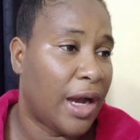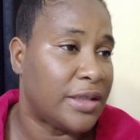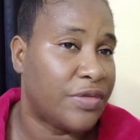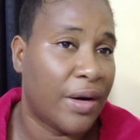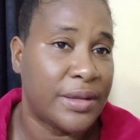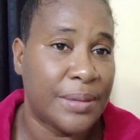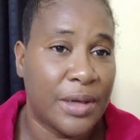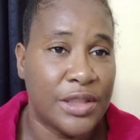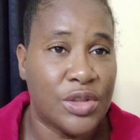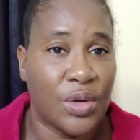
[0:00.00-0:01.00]
as far as I'm
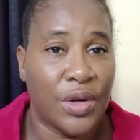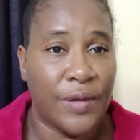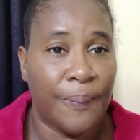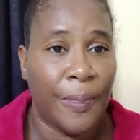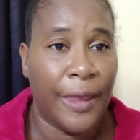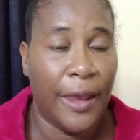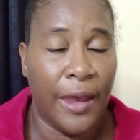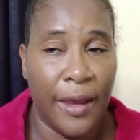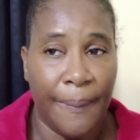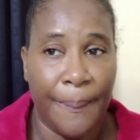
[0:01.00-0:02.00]
concerned,
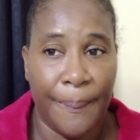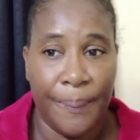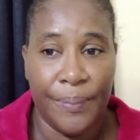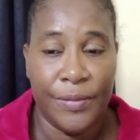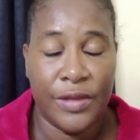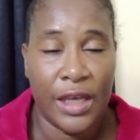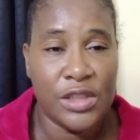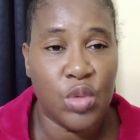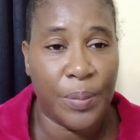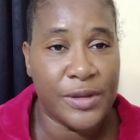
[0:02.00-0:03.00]

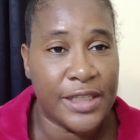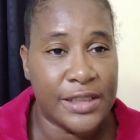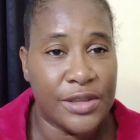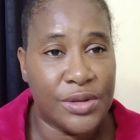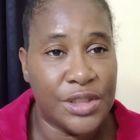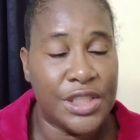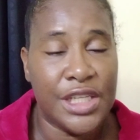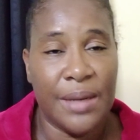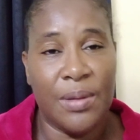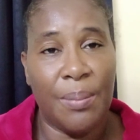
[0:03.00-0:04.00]
things were presented to the
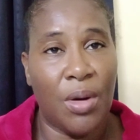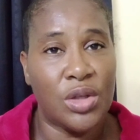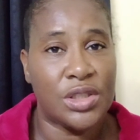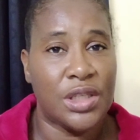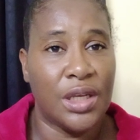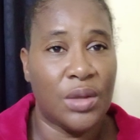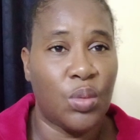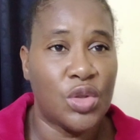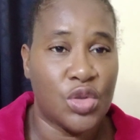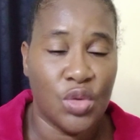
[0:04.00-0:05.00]
table, but it
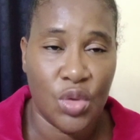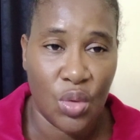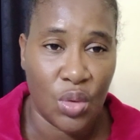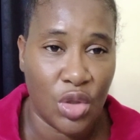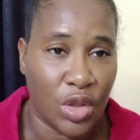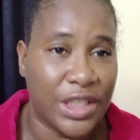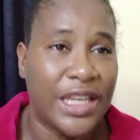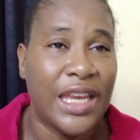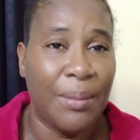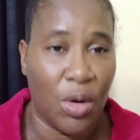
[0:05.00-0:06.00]
was to know
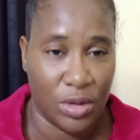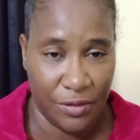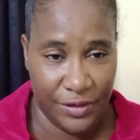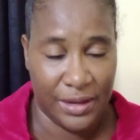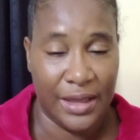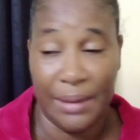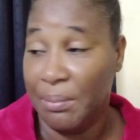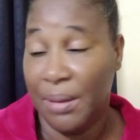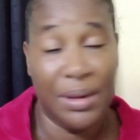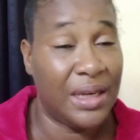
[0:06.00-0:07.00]
nothing came out of it. Then
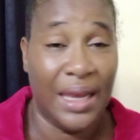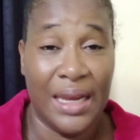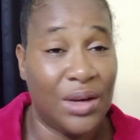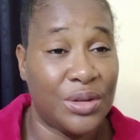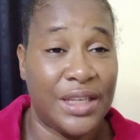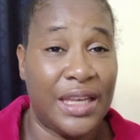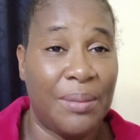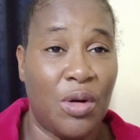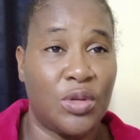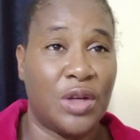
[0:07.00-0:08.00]
maybe in the end nothing
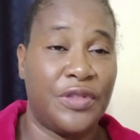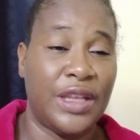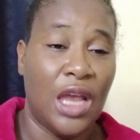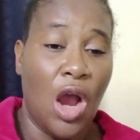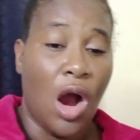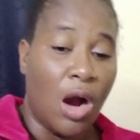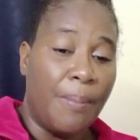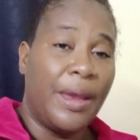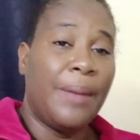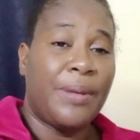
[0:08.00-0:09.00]
came out of it, or
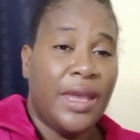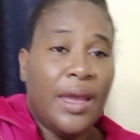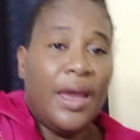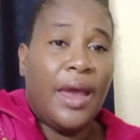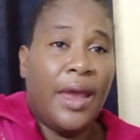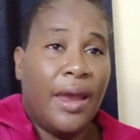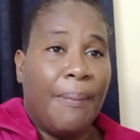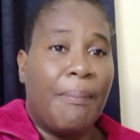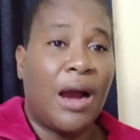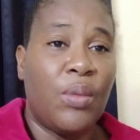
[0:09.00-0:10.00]
maybe
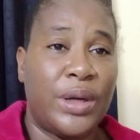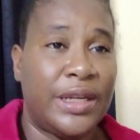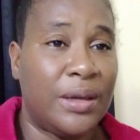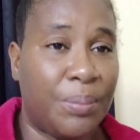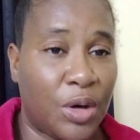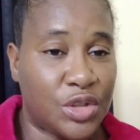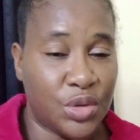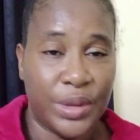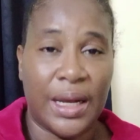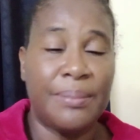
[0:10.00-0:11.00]
Marwa didn't
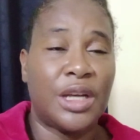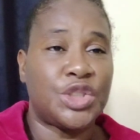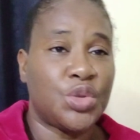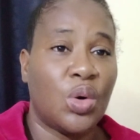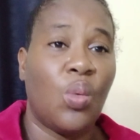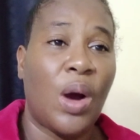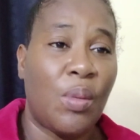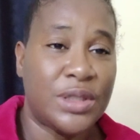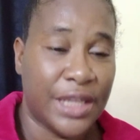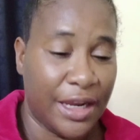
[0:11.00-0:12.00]
pursue it. I'm not sure
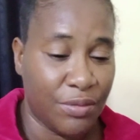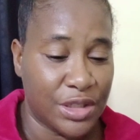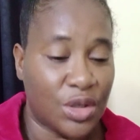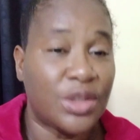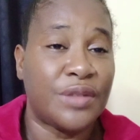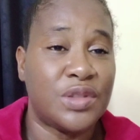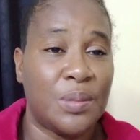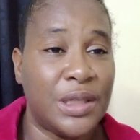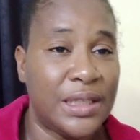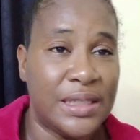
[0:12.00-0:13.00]
what was the end result of
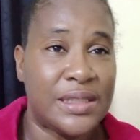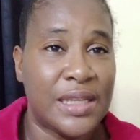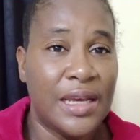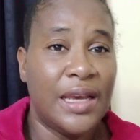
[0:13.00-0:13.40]
some of these